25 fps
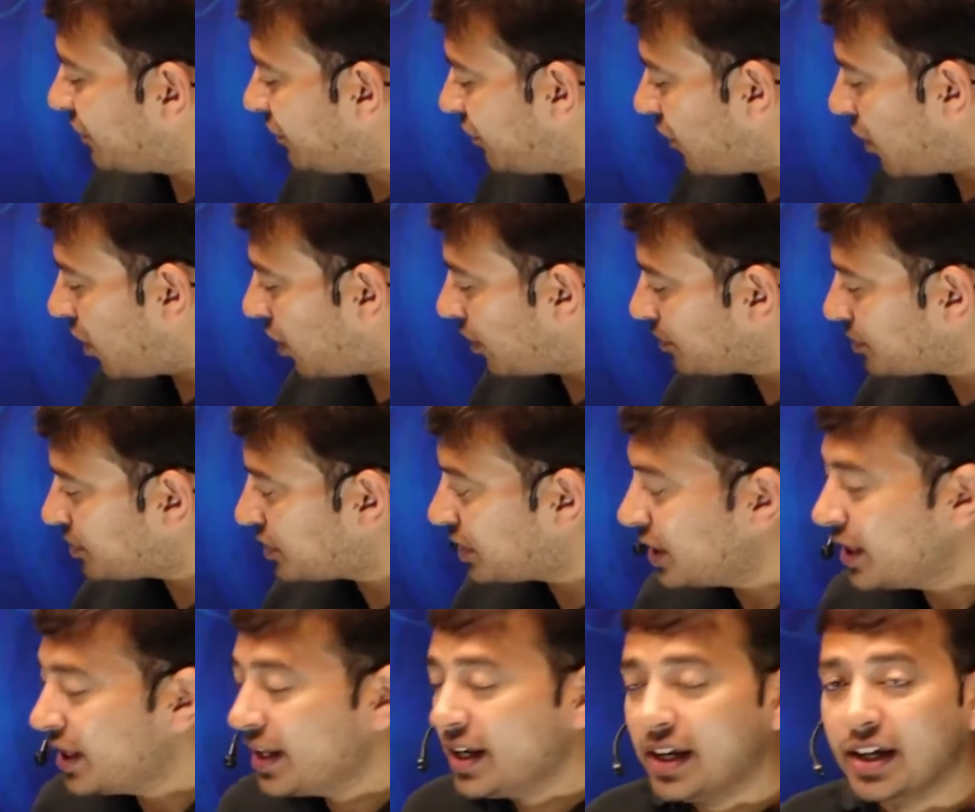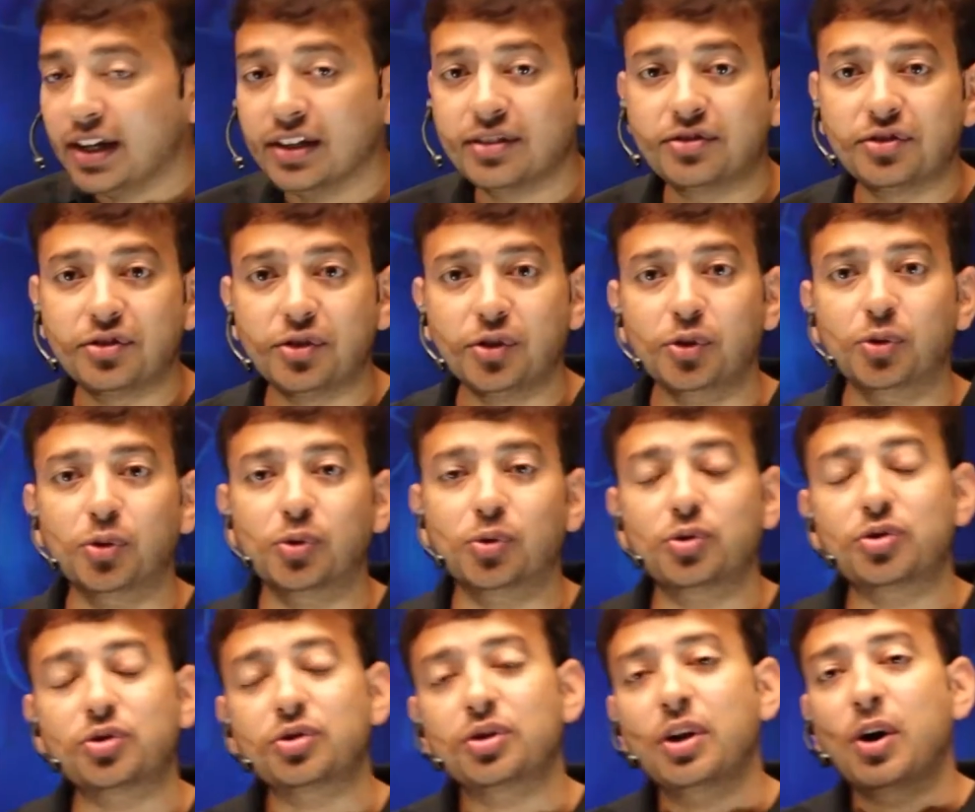forms is
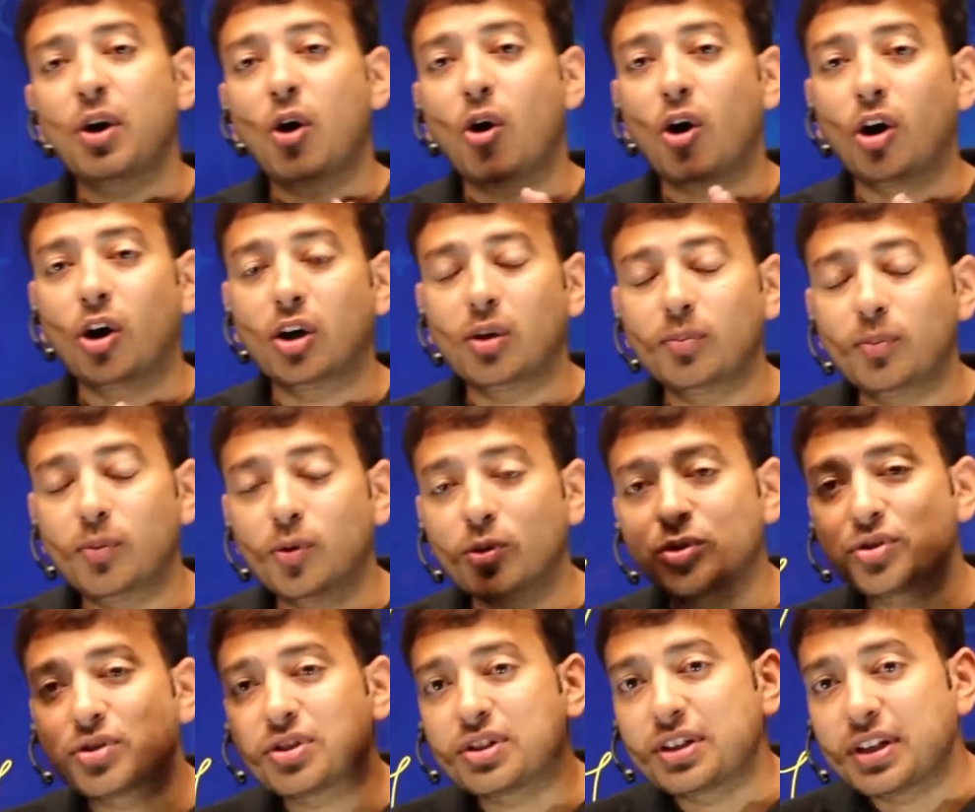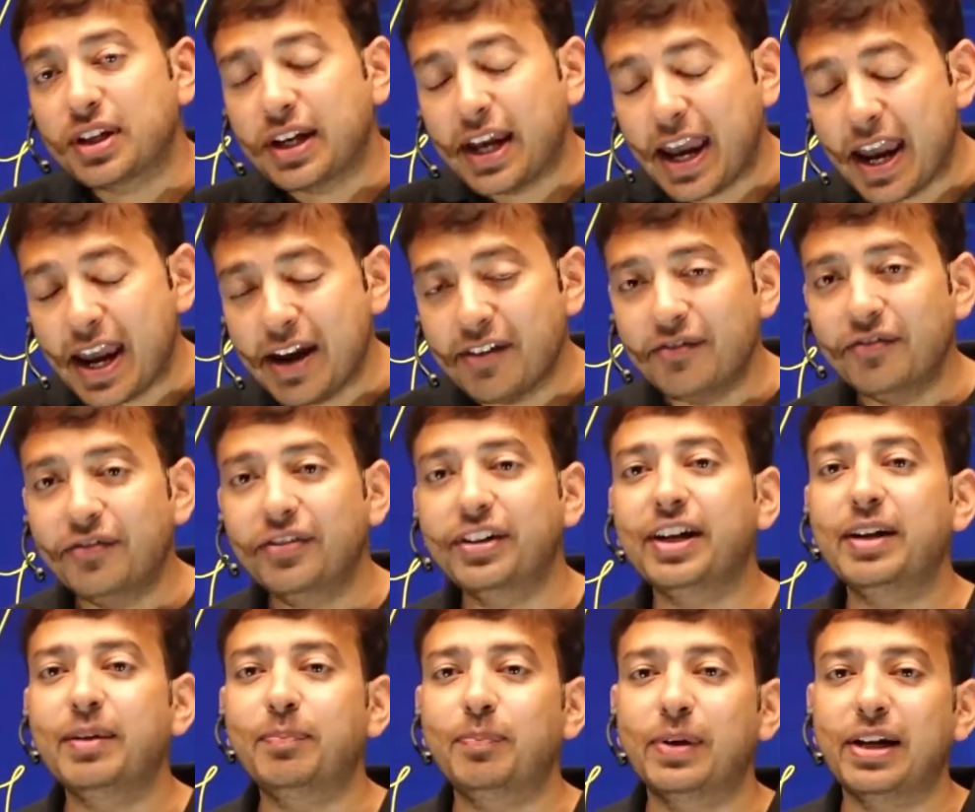used almost
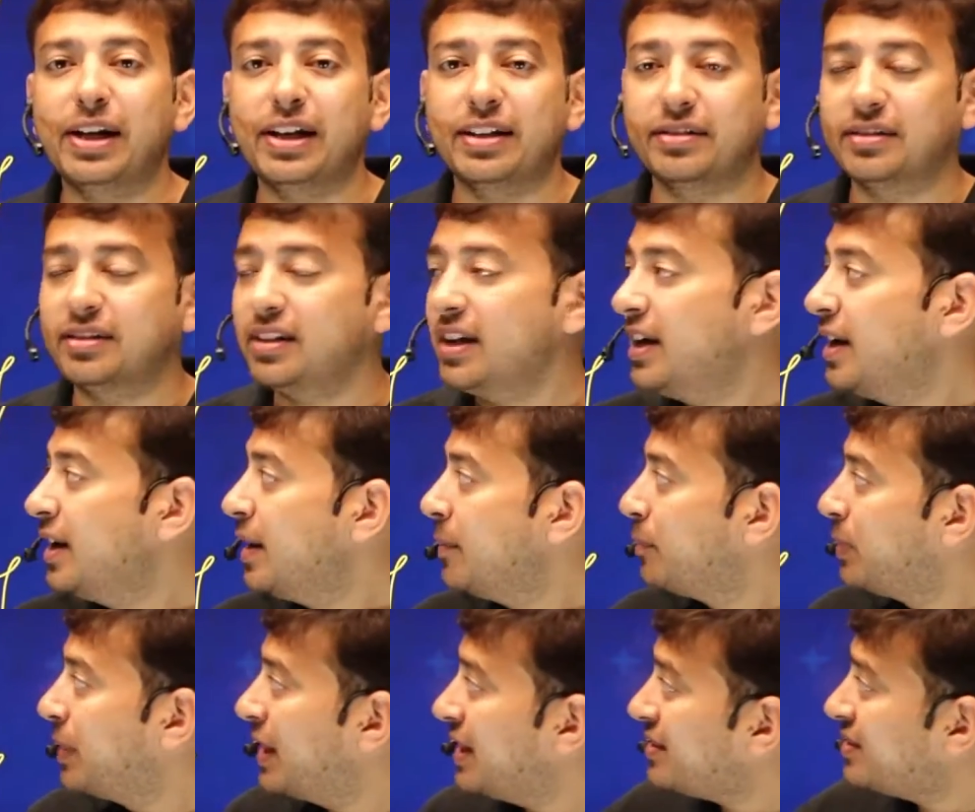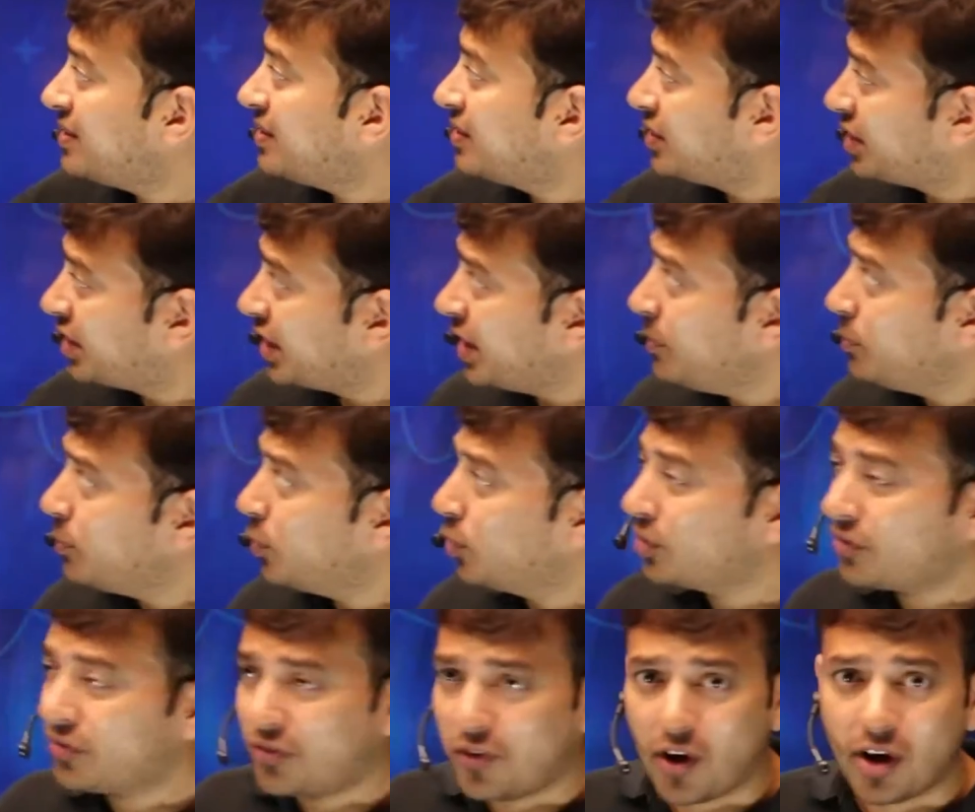every place. Plus three
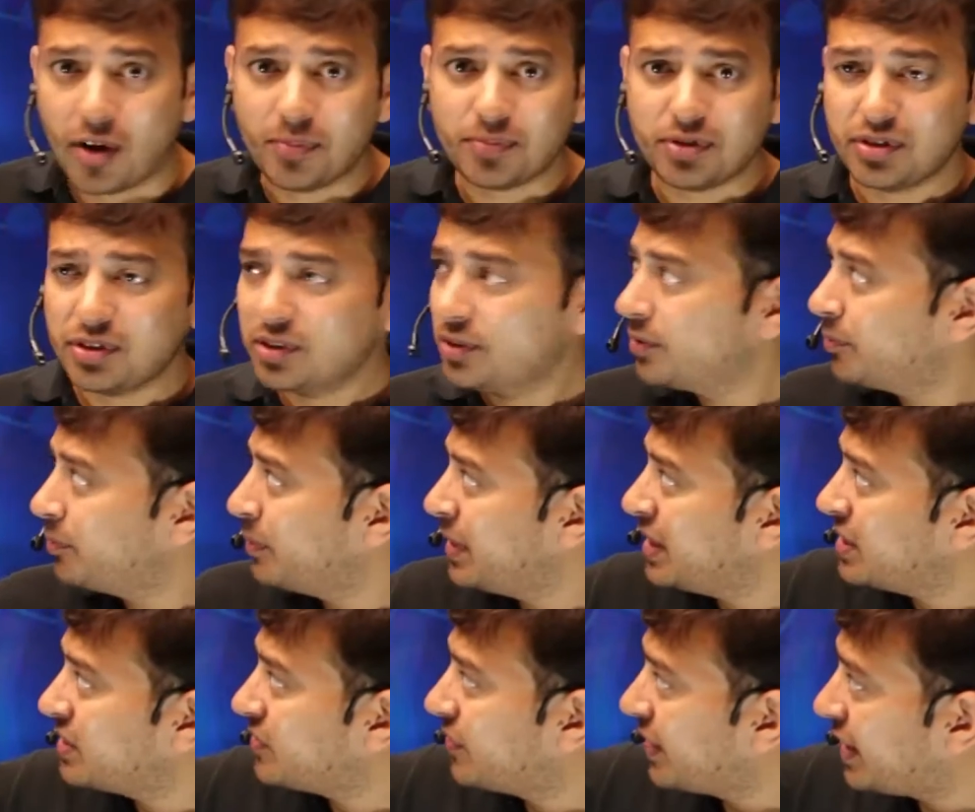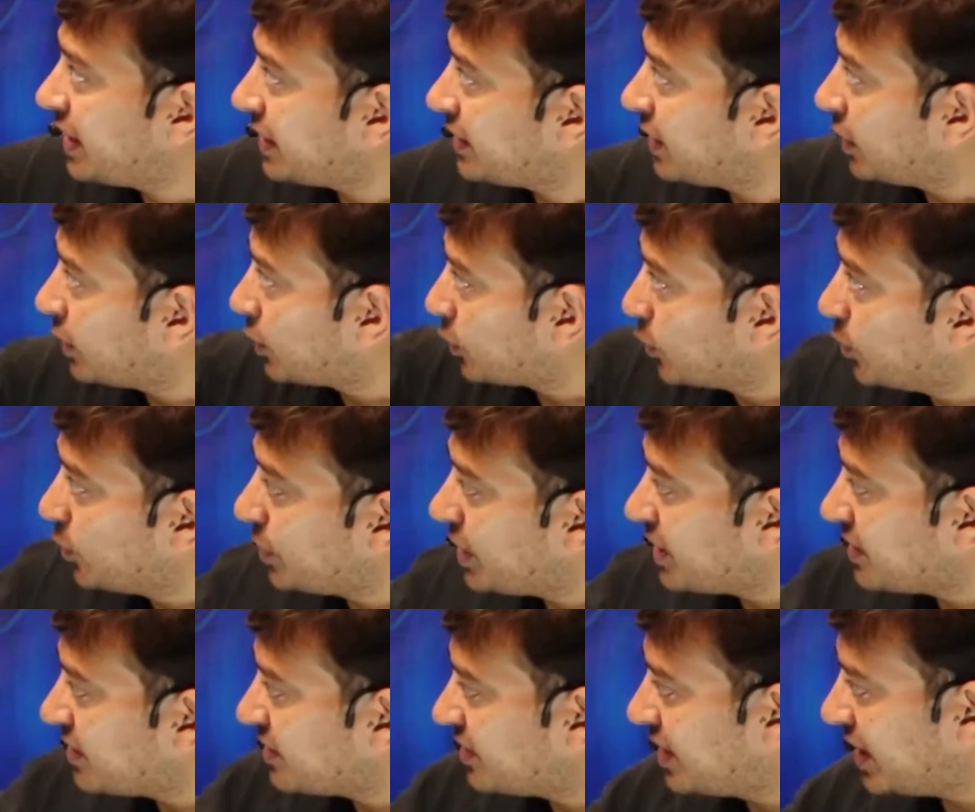more forms means where the root
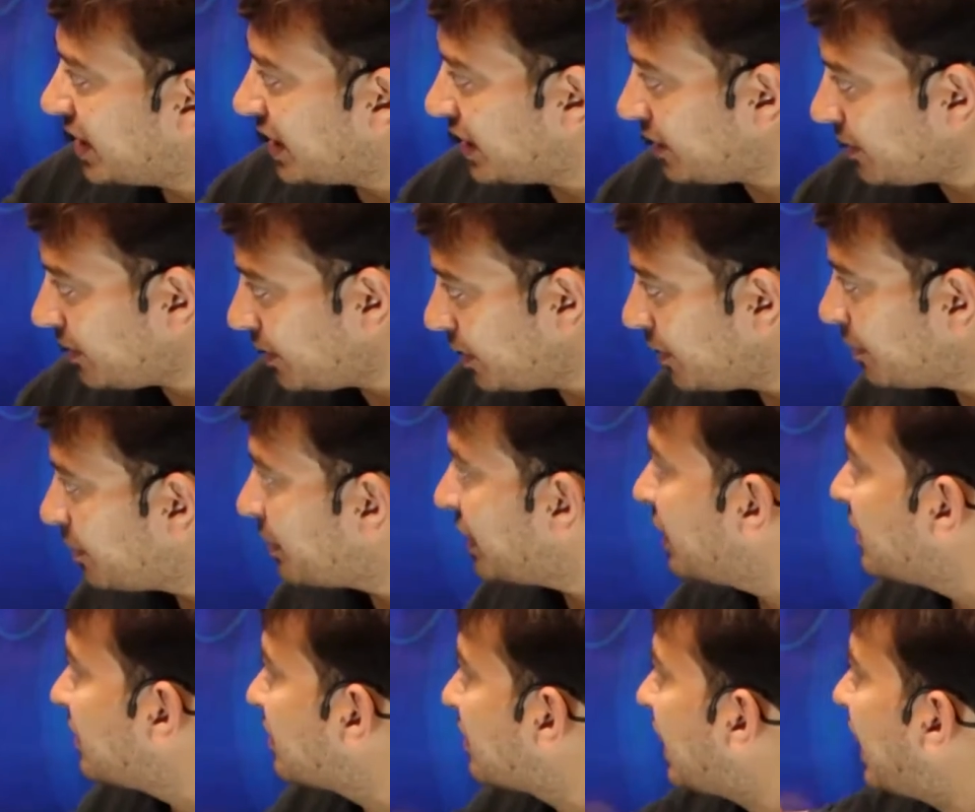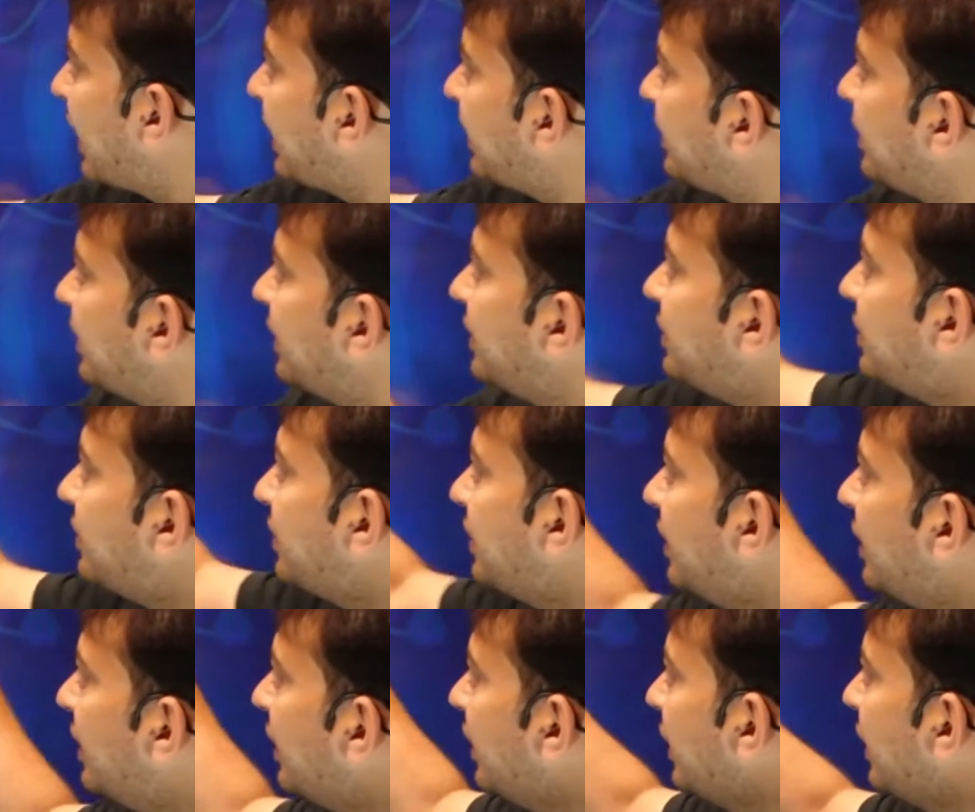is there means like this
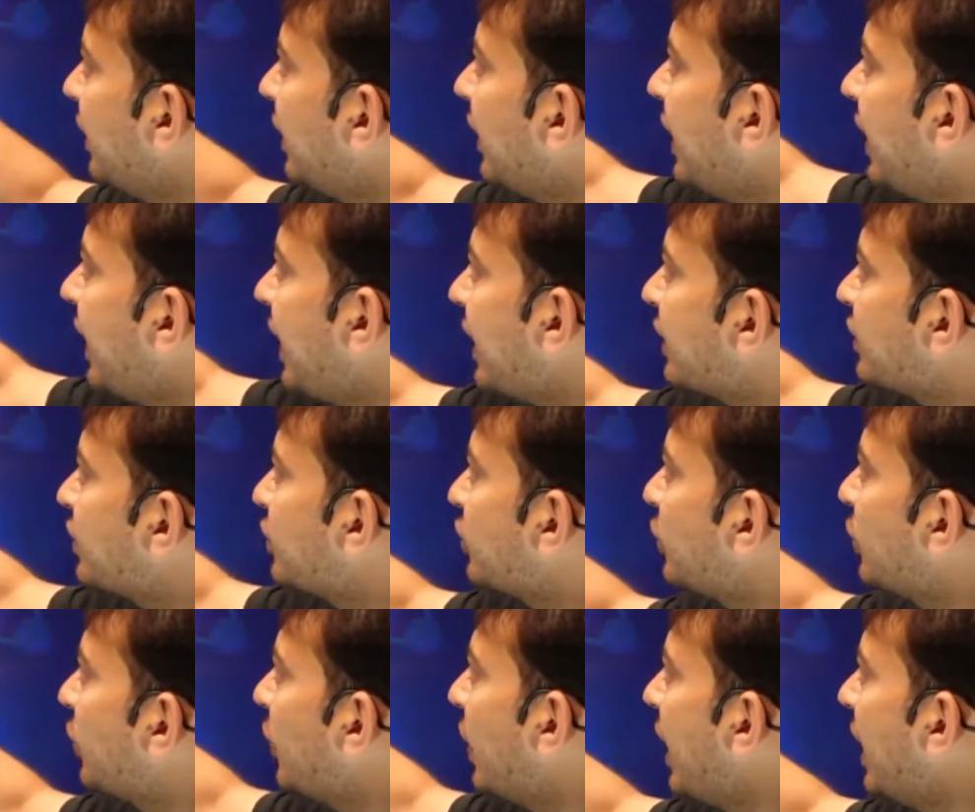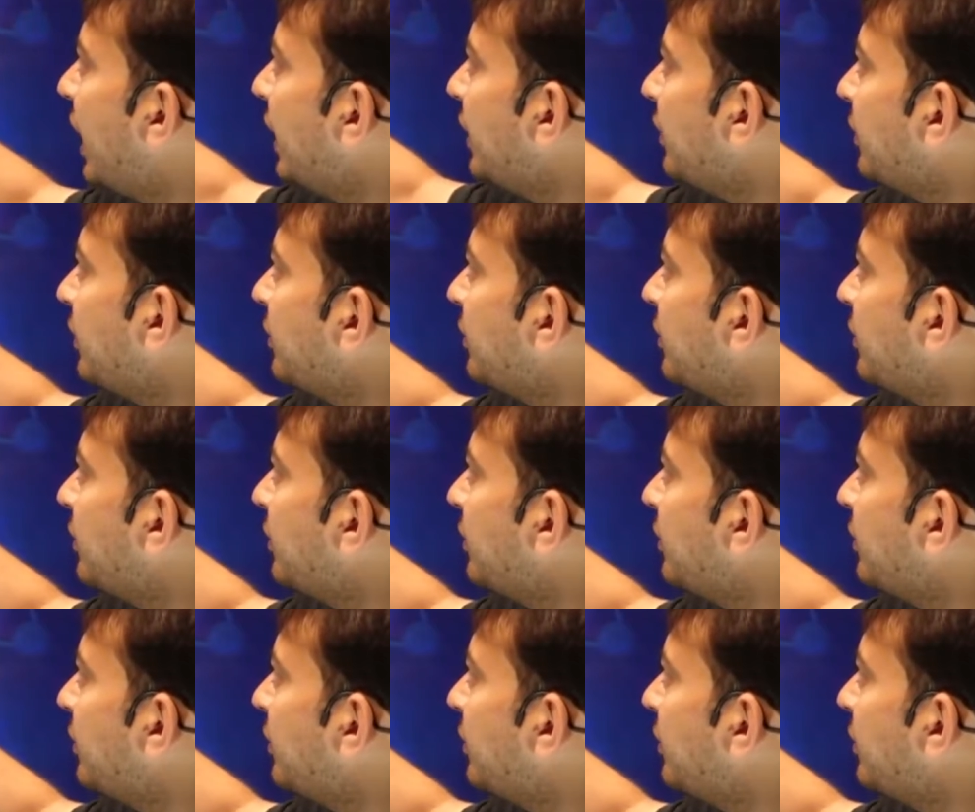ax square